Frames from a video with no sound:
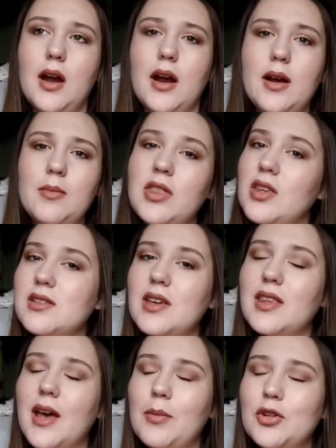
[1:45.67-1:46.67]
And things
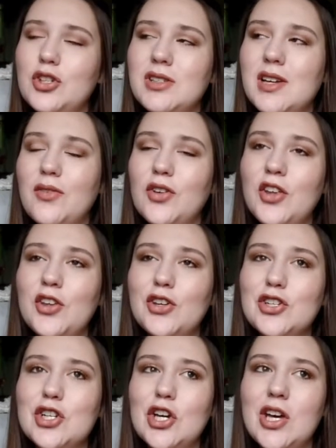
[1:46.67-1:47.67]
like that, but she said everything
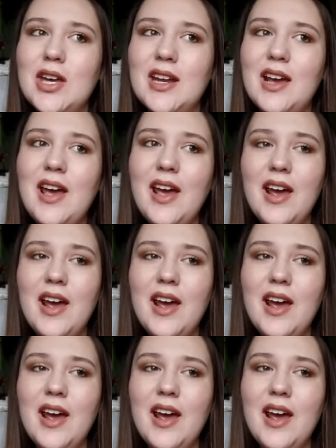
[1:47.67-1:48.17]
looked good,